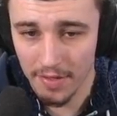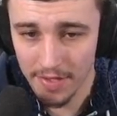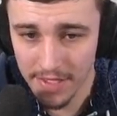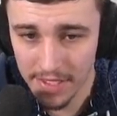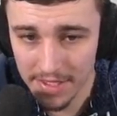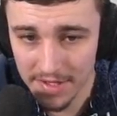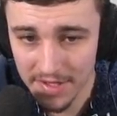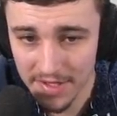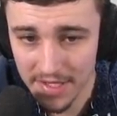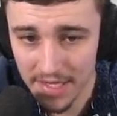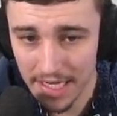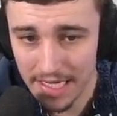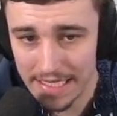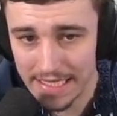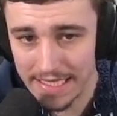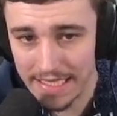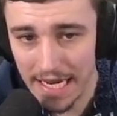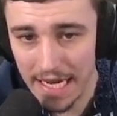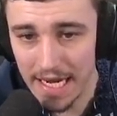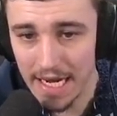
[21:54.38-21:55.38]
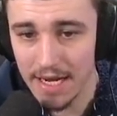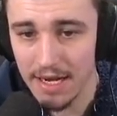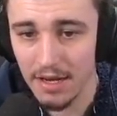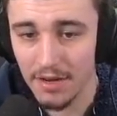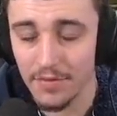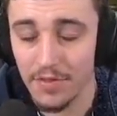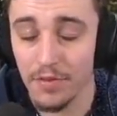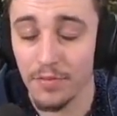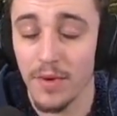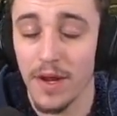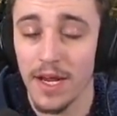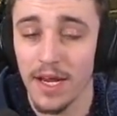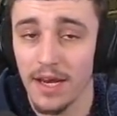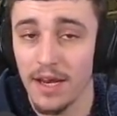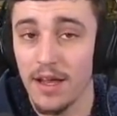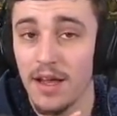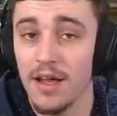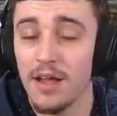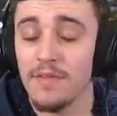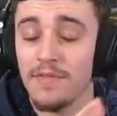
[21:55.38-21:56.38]
is 16 of the
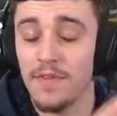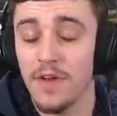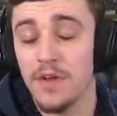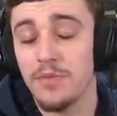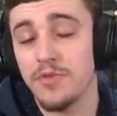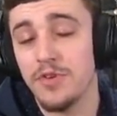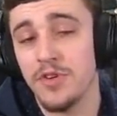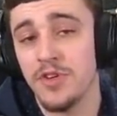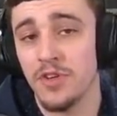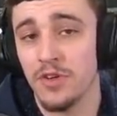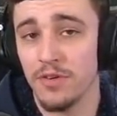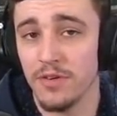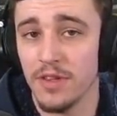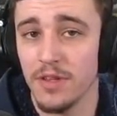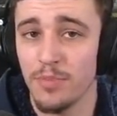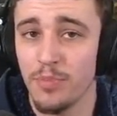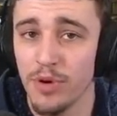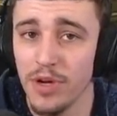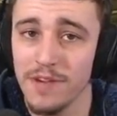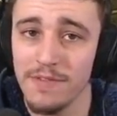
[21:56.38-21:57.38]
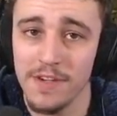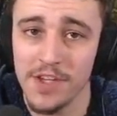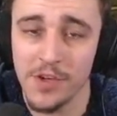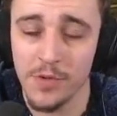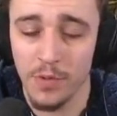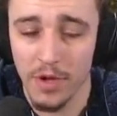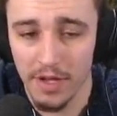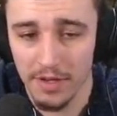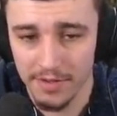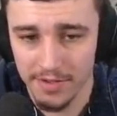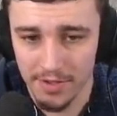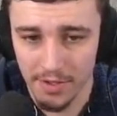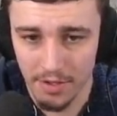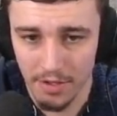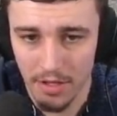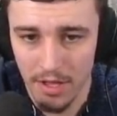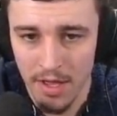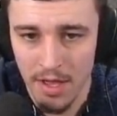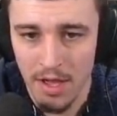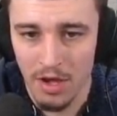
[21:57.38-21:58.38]
regular iron farms you saw in the previous world
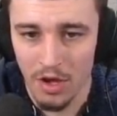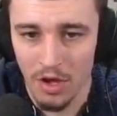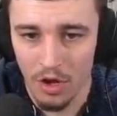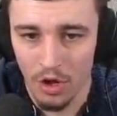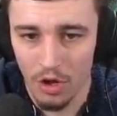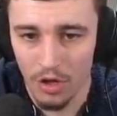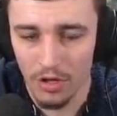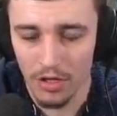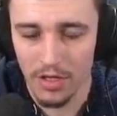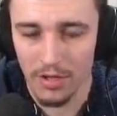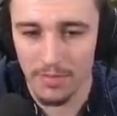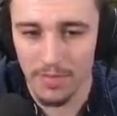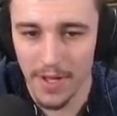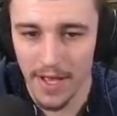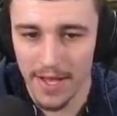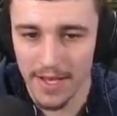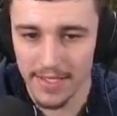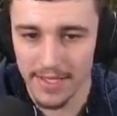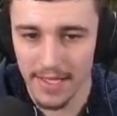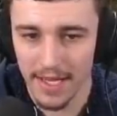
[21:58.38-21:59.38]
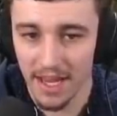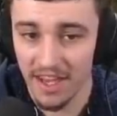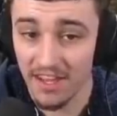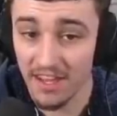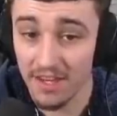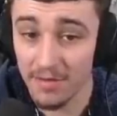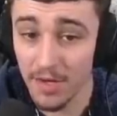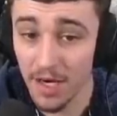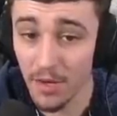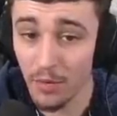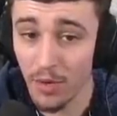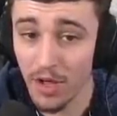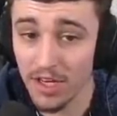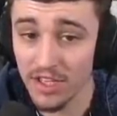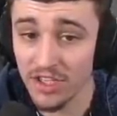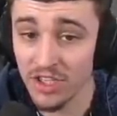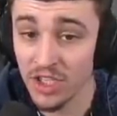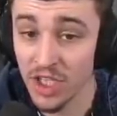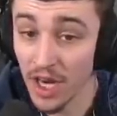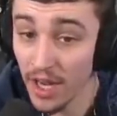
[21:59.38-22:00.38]
tour, all combined together to make
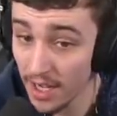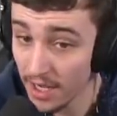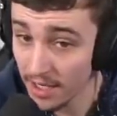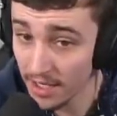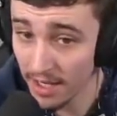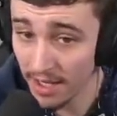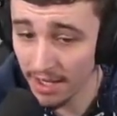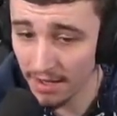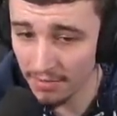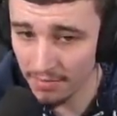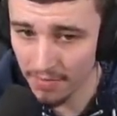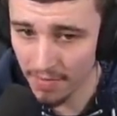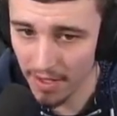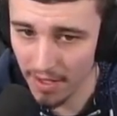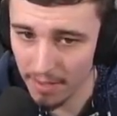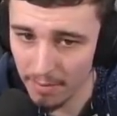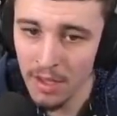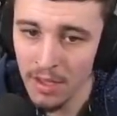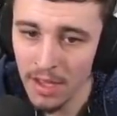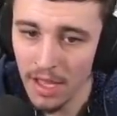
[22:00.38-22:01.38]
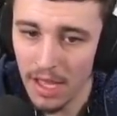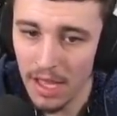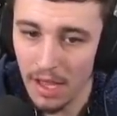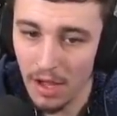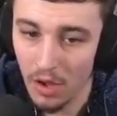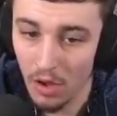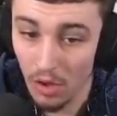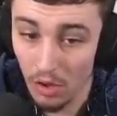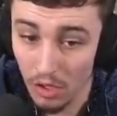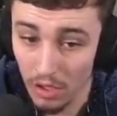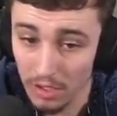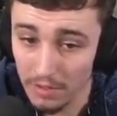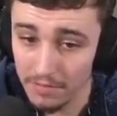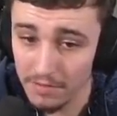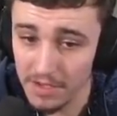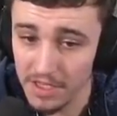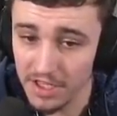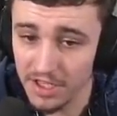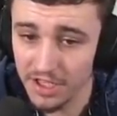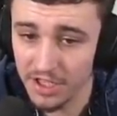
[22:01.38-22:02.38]
one giant iron farm. All of
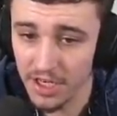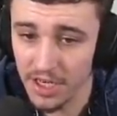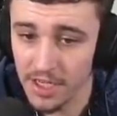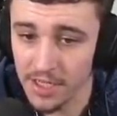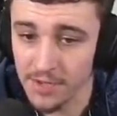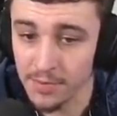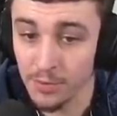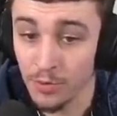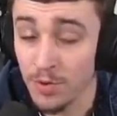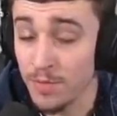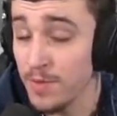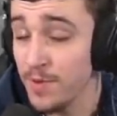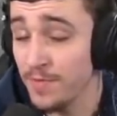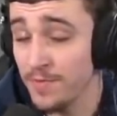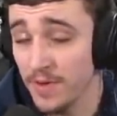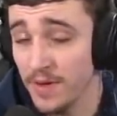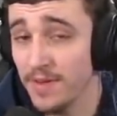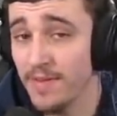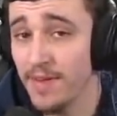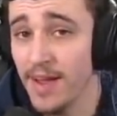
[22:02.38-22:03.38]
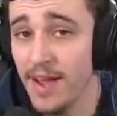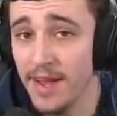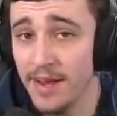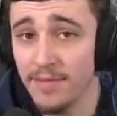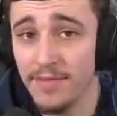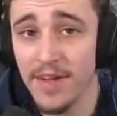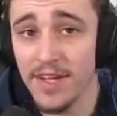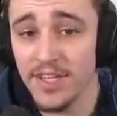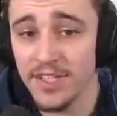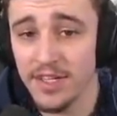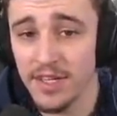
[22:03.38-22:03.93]
these chests will be full of iron eventually.